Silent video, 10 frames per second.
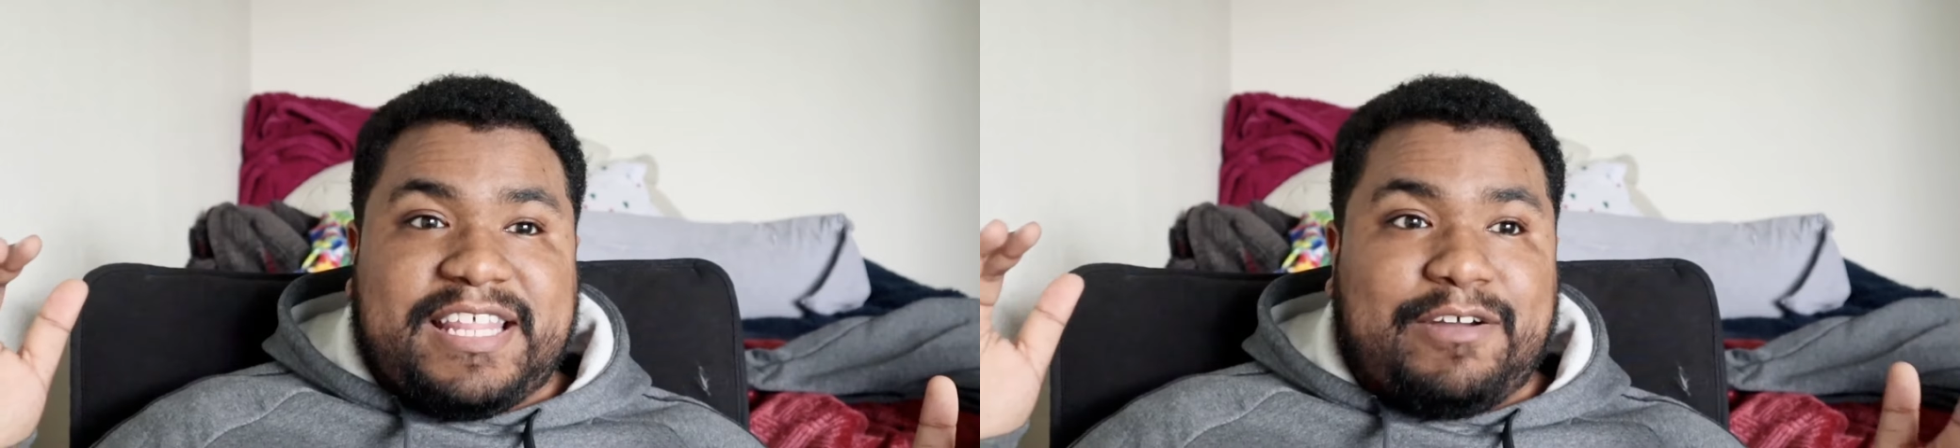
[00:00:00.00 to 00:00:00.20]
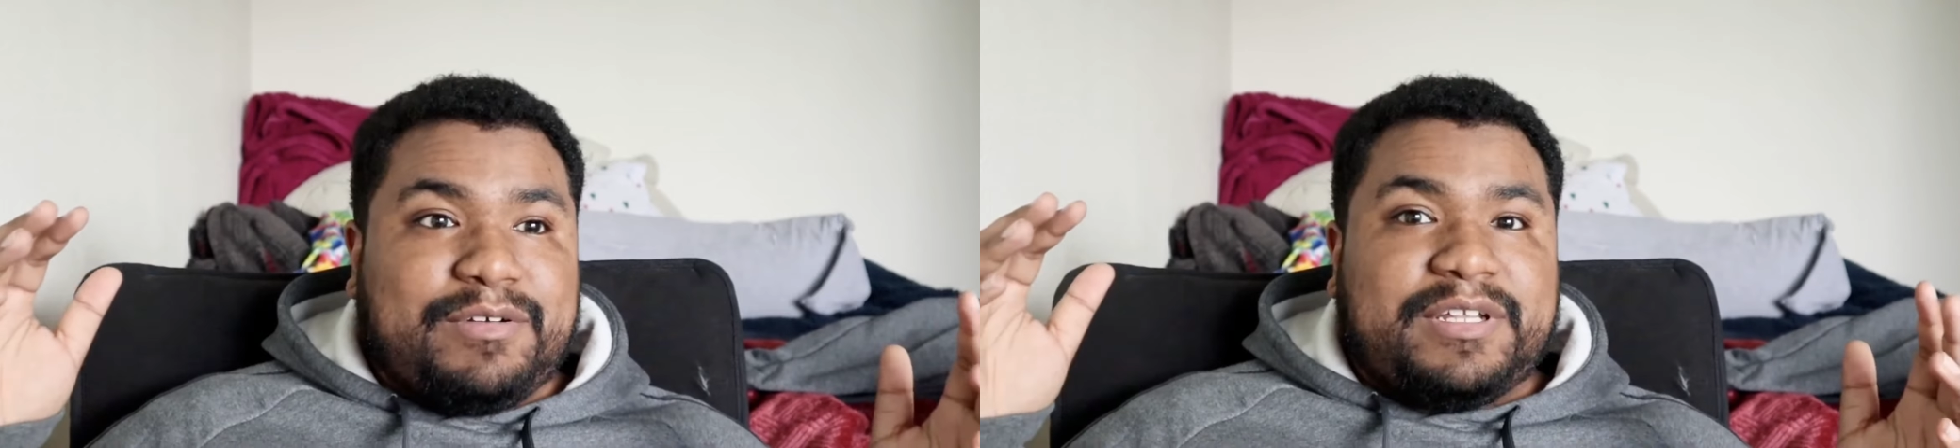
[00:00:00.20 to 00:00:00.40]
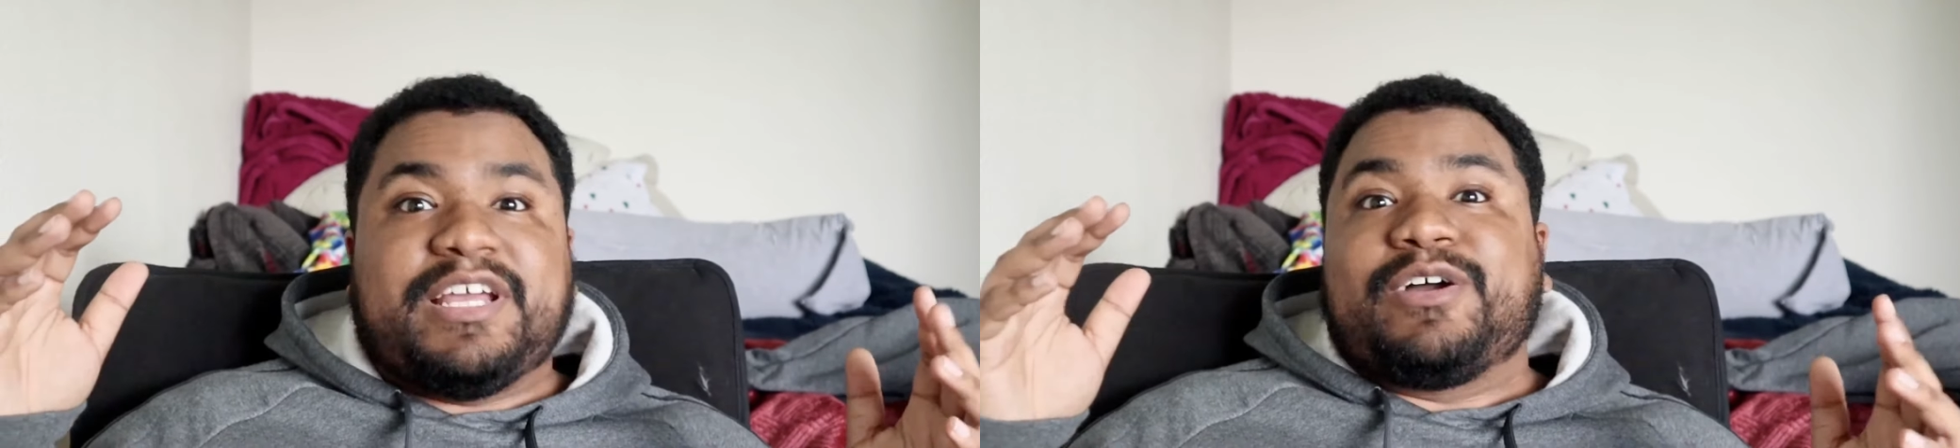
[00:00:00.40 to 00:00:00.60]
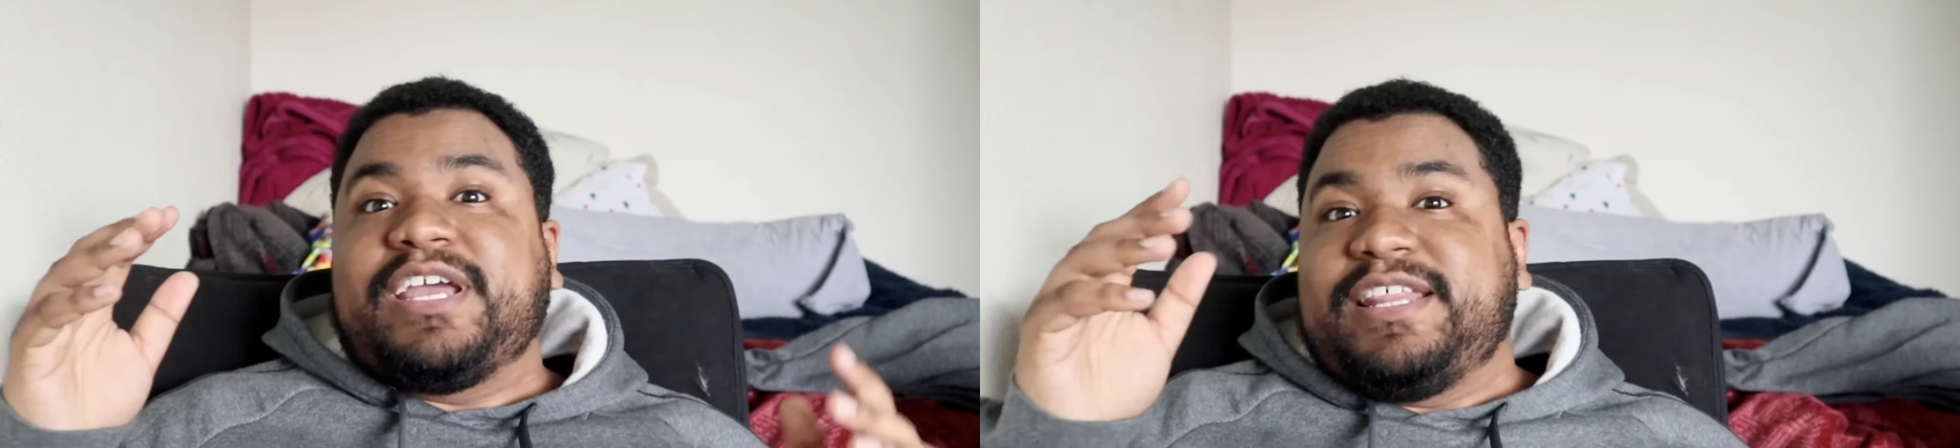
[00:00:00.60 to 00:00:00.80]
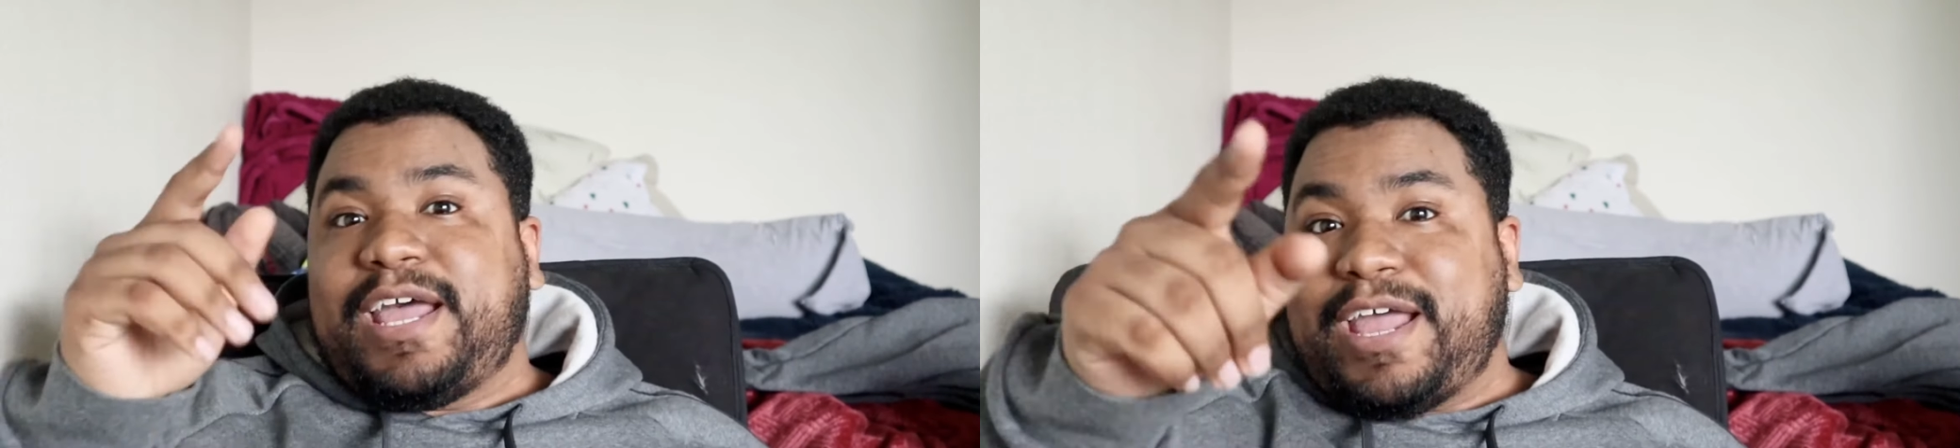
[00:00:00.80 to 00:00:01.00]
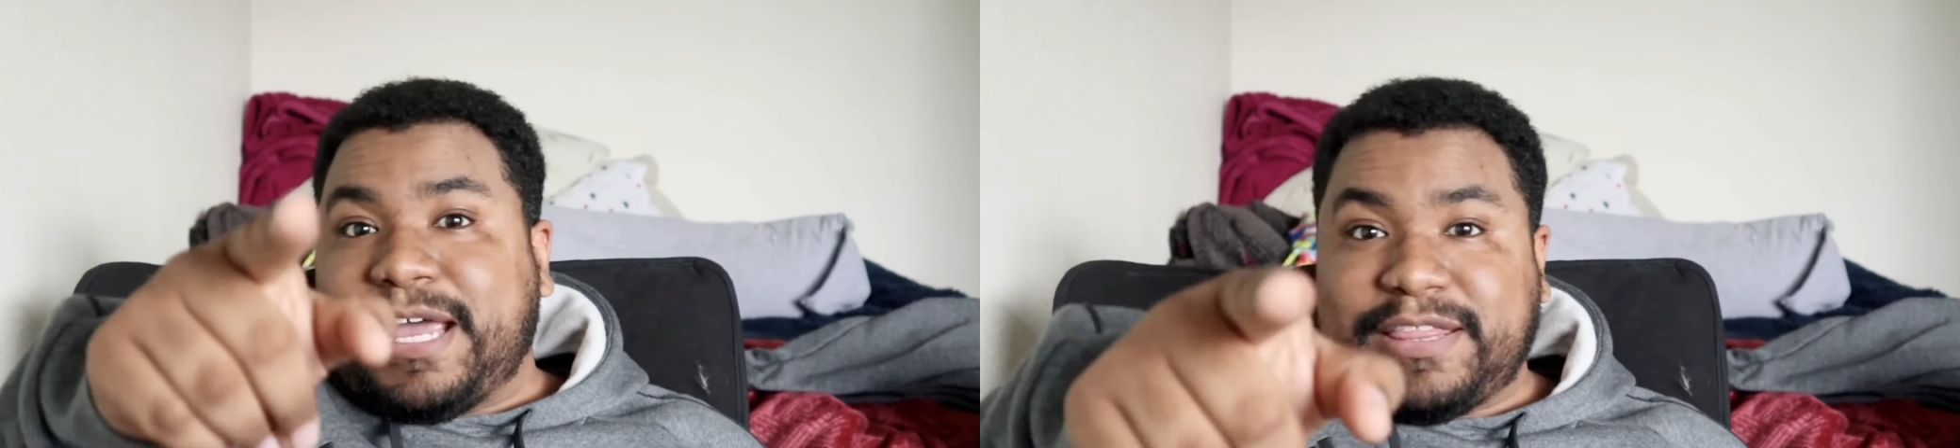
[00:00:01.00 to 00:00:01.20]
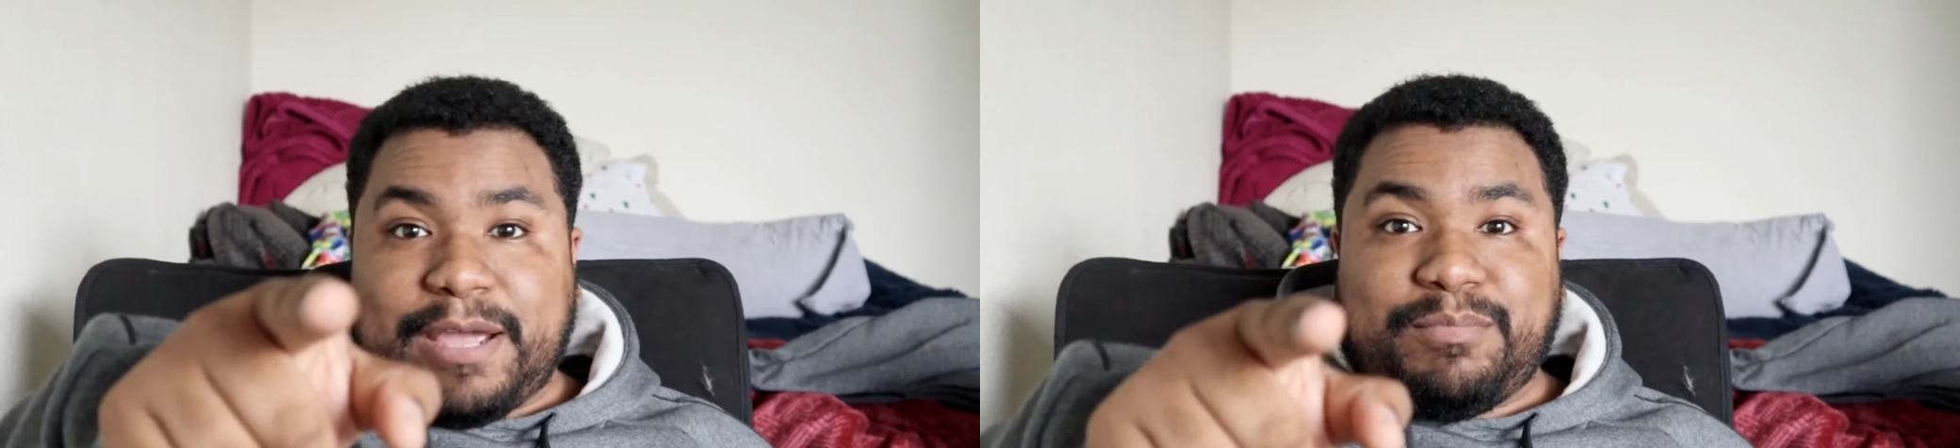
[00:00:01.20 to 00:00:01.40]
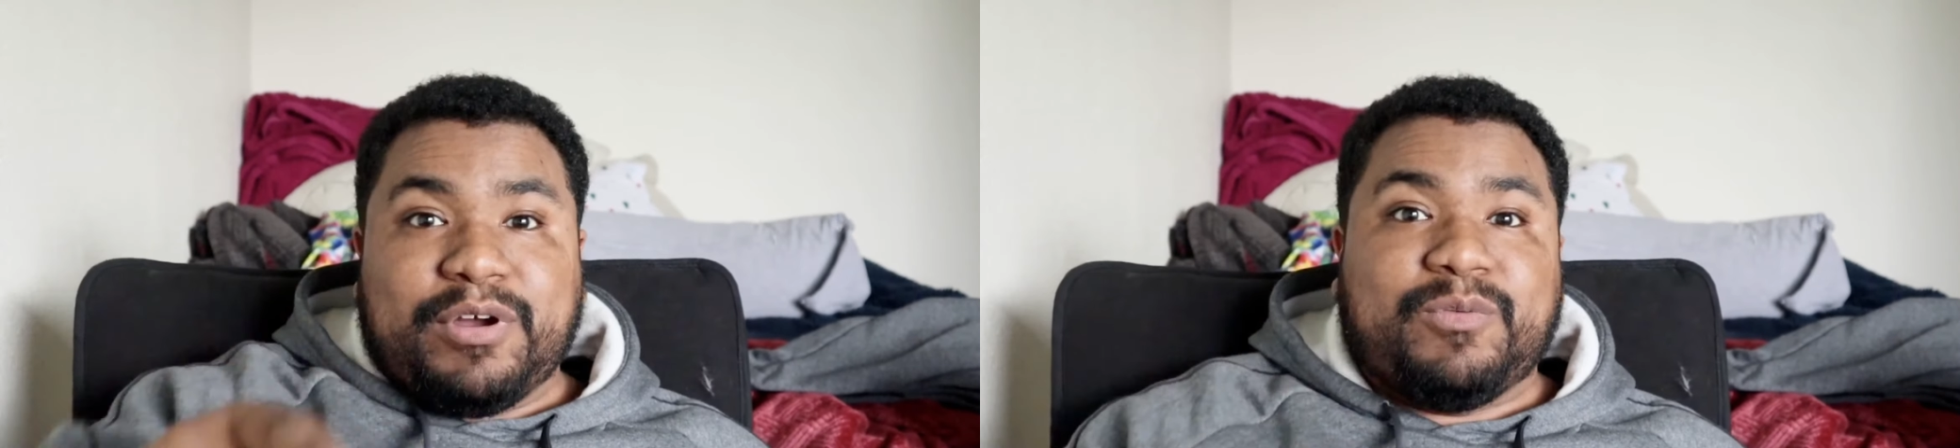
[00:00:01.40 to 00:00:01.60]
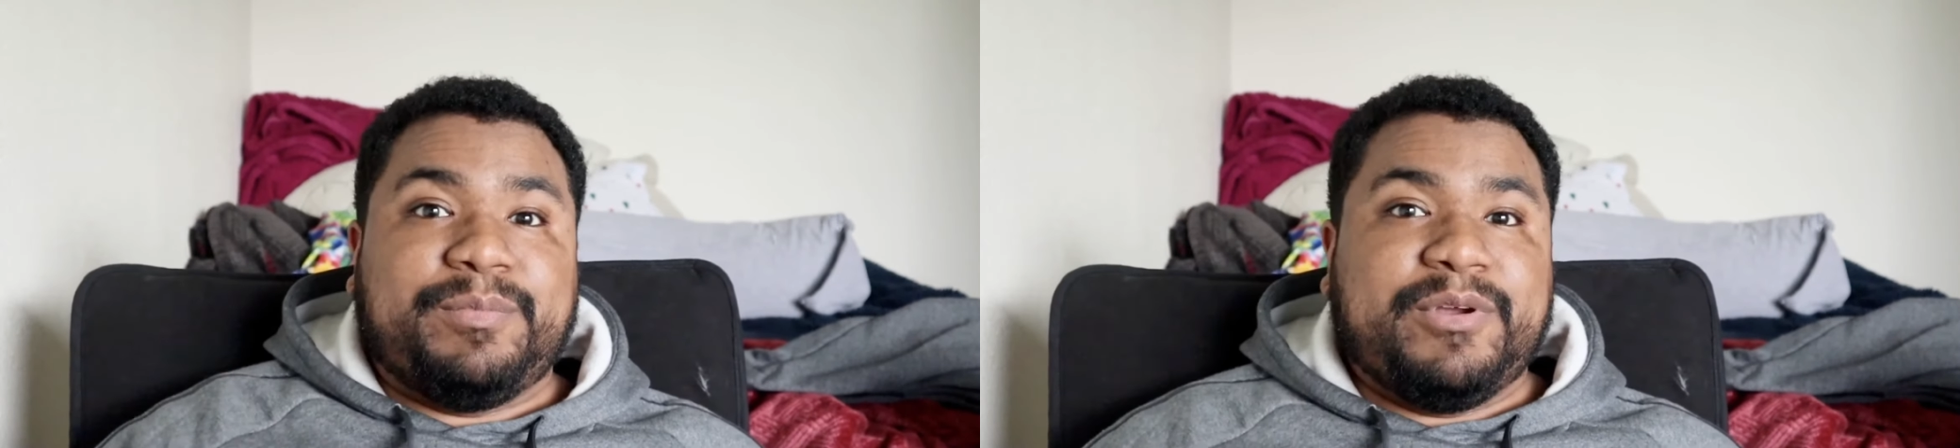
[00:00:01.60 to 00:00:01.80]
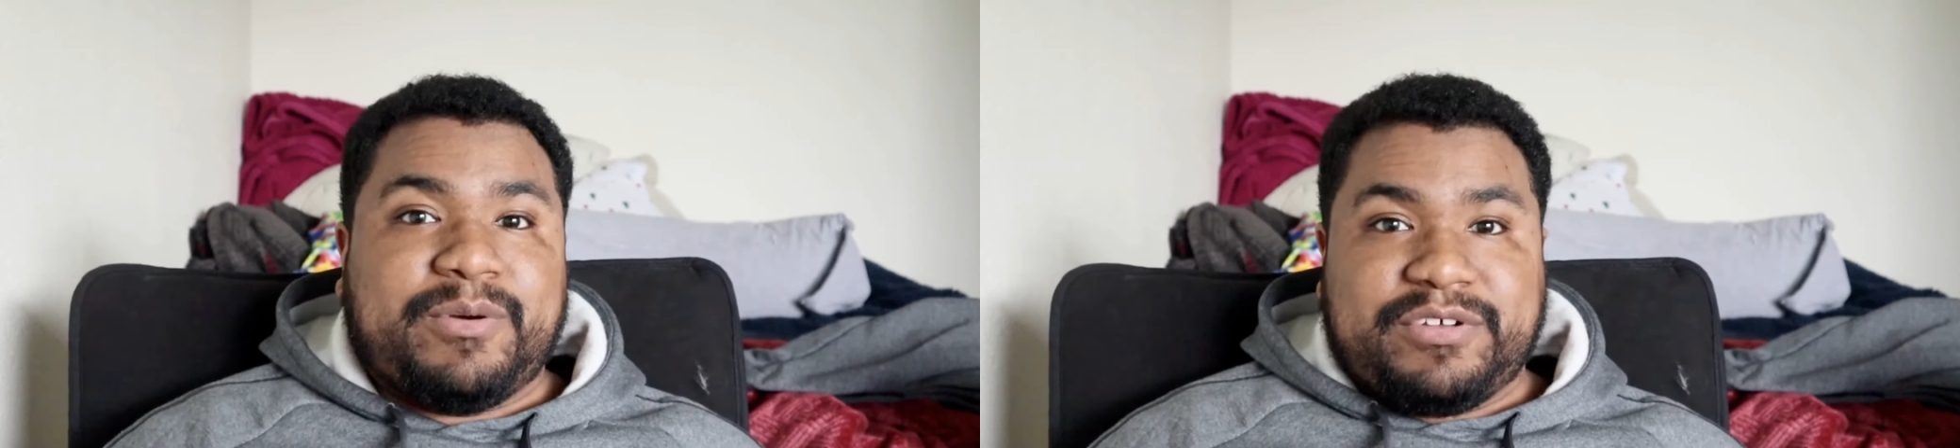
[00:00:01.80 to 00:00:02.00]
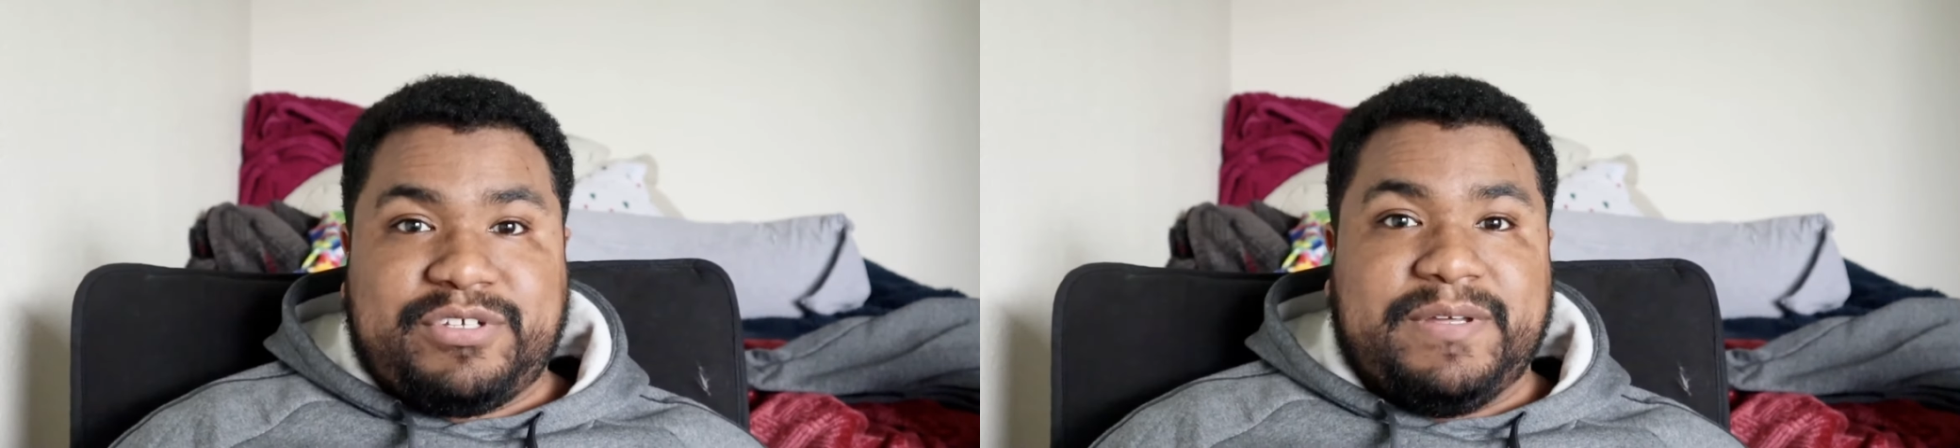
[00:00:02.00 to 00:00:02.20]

That would okay. That at that point would be worth